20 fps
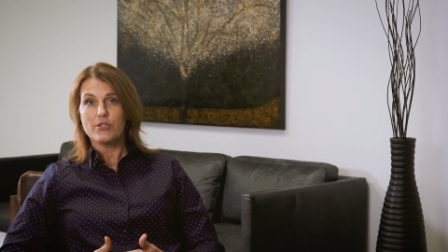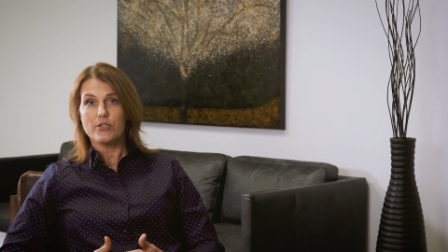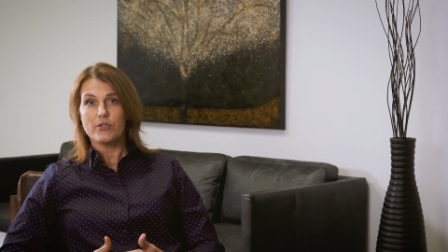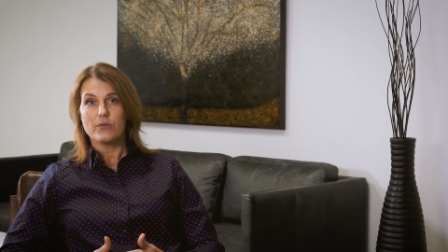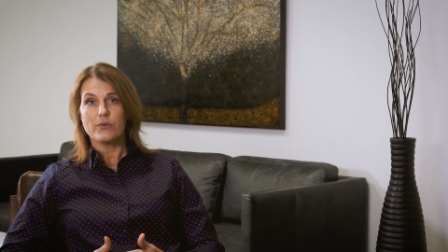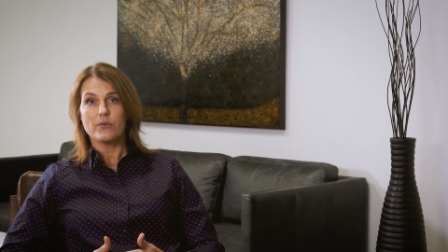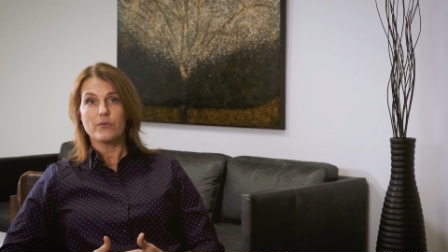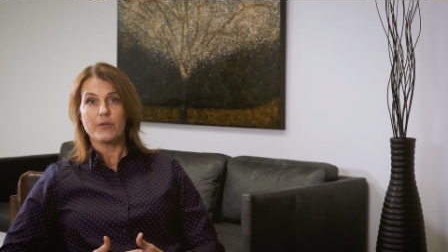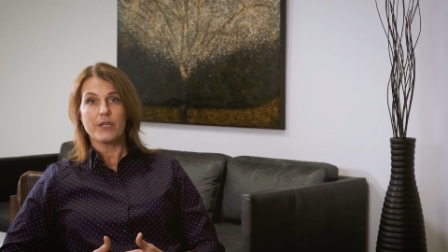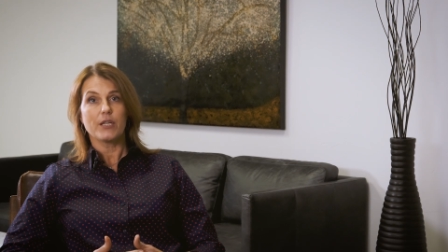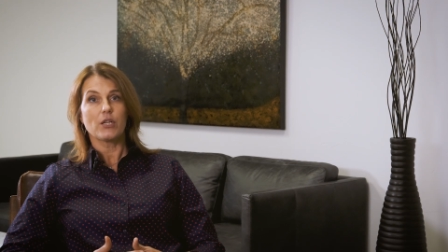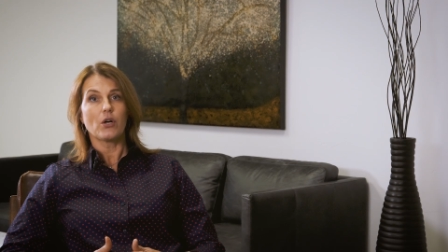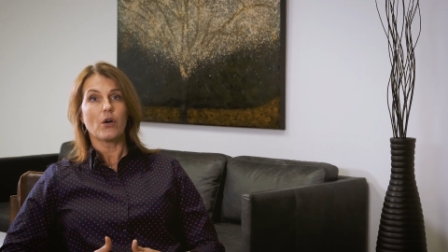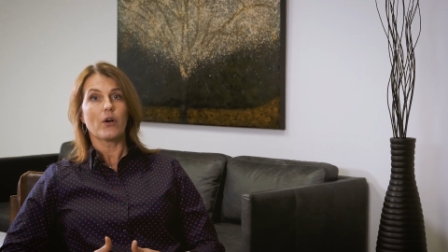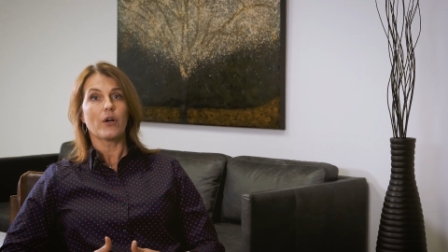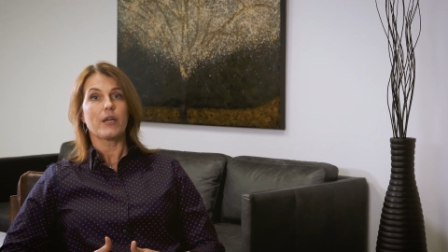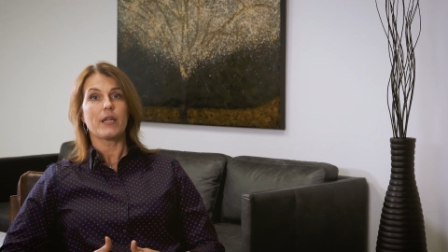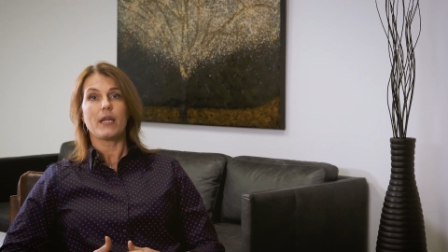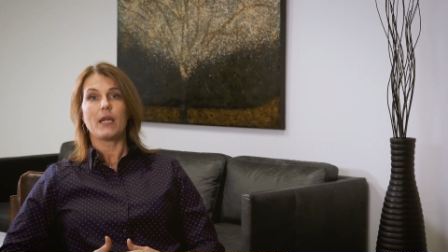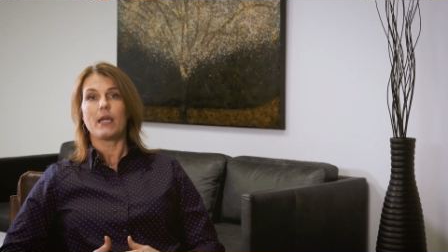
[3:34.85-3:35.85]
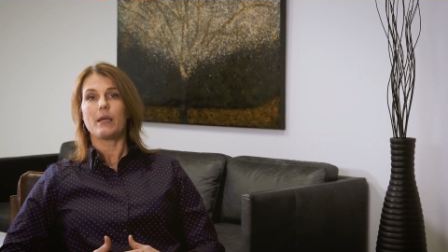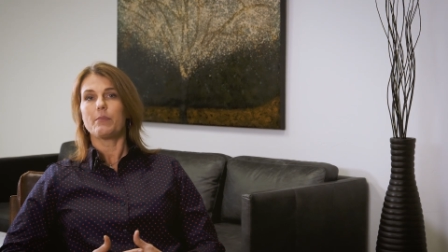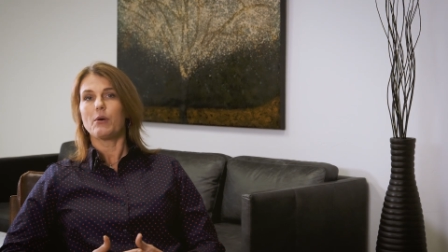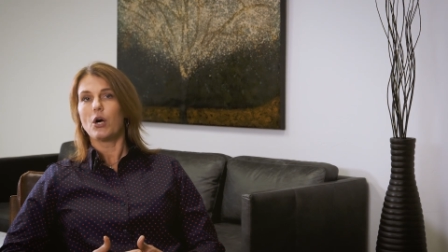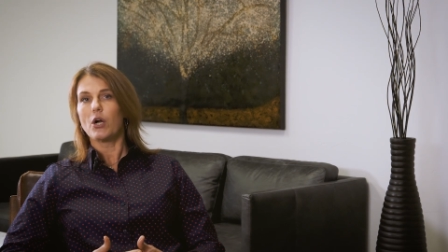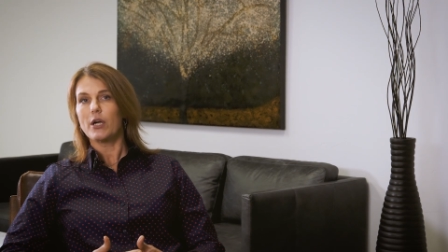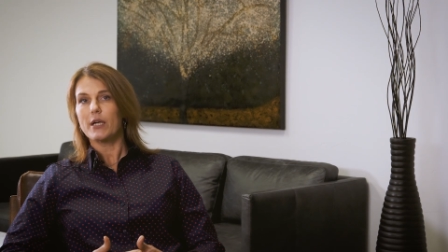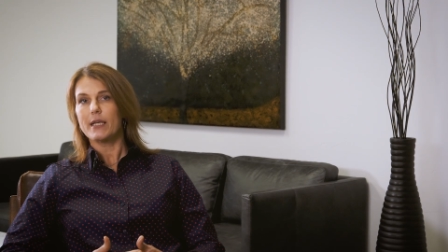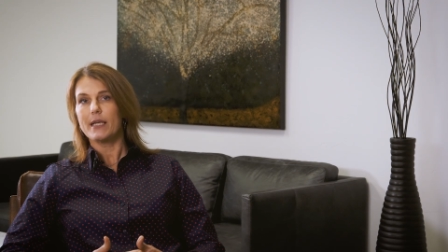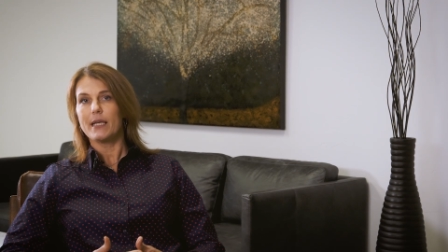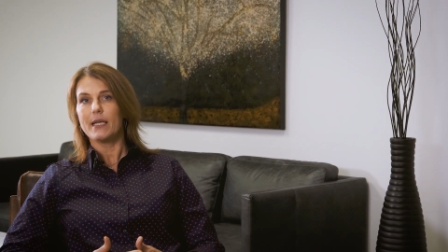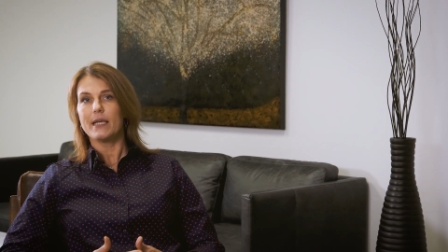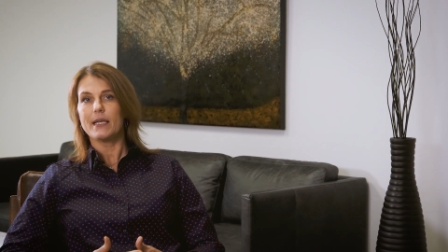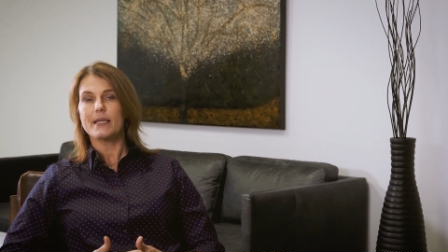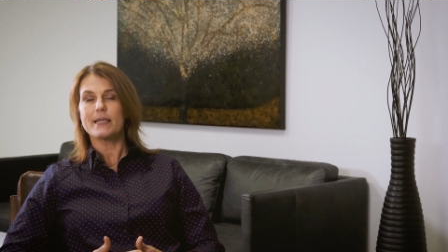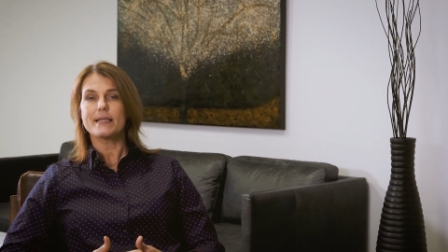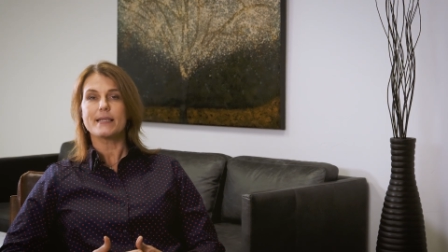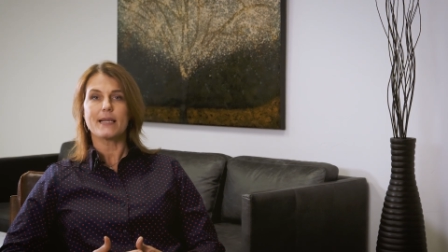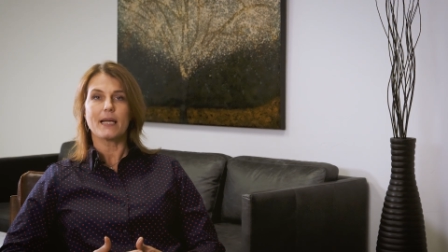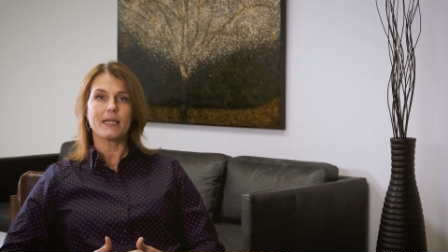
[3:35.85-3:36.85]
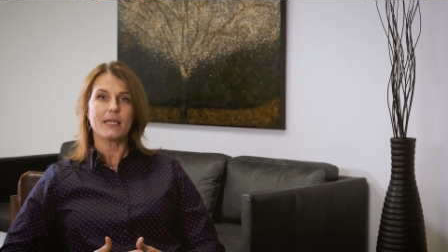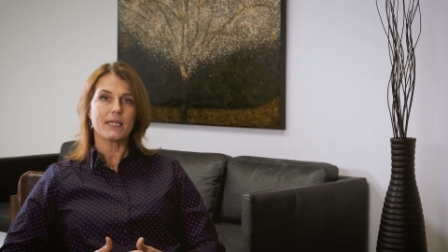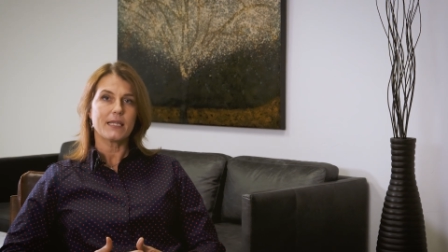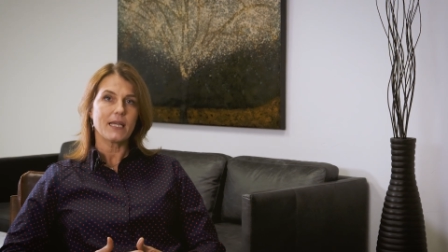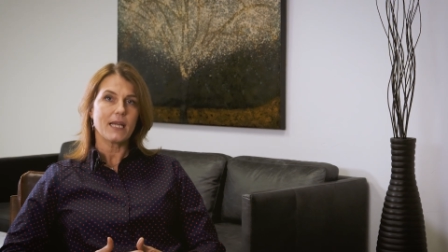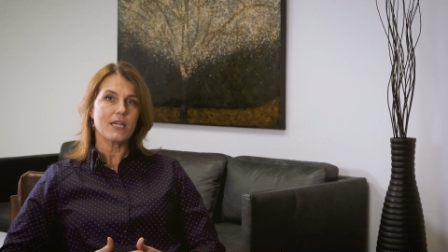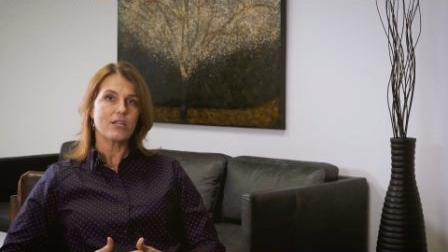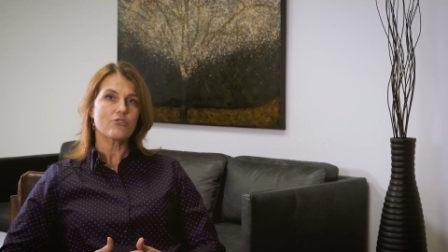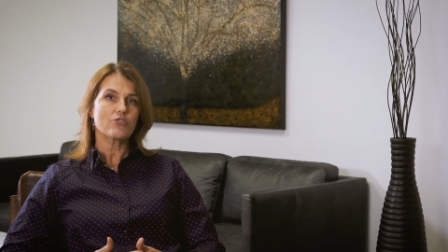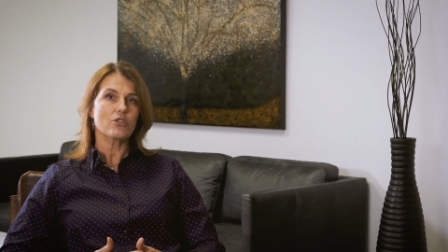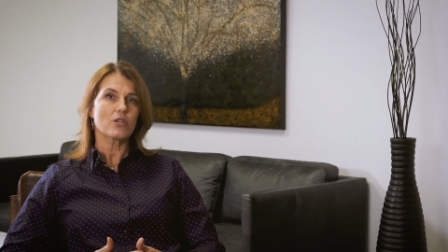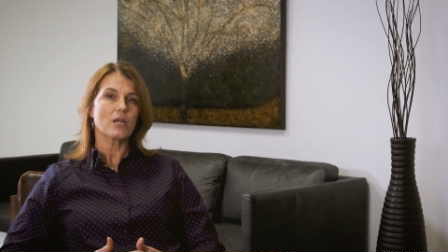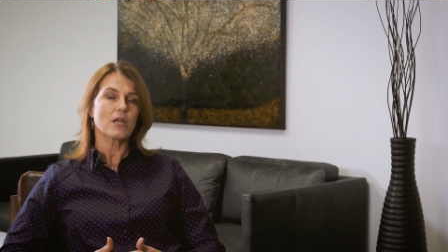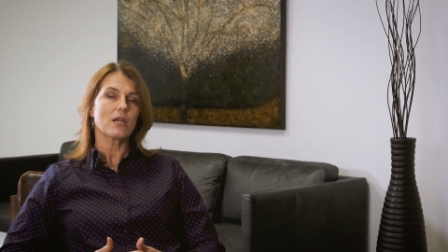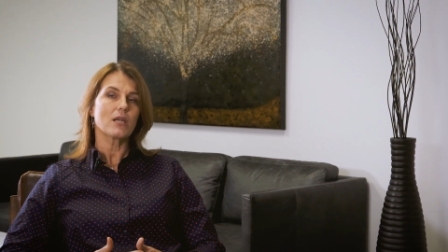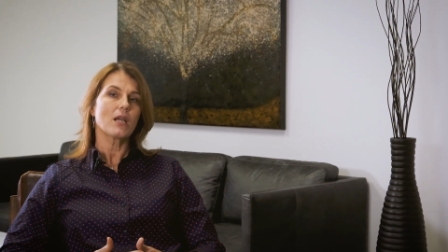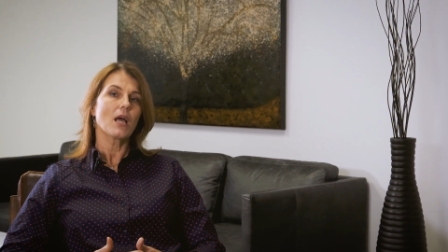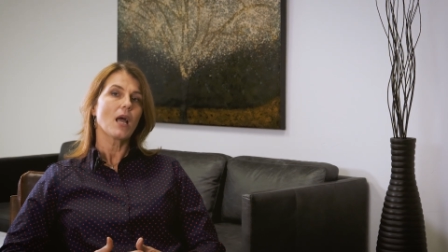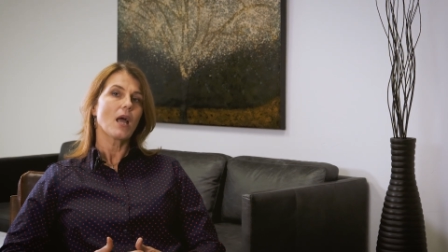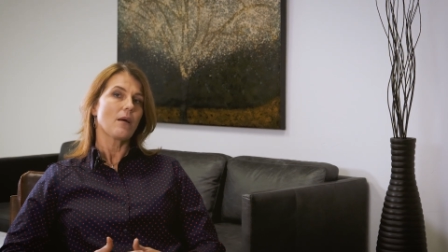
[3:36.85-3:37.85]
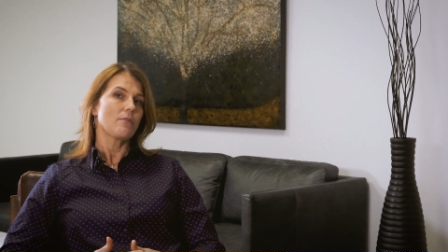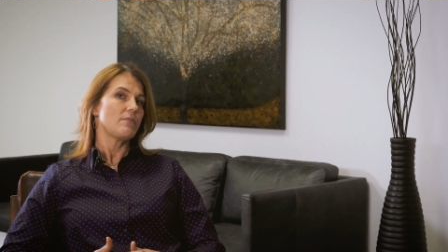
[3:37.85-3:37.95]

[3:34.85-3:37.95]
to regarding barking, sanitation,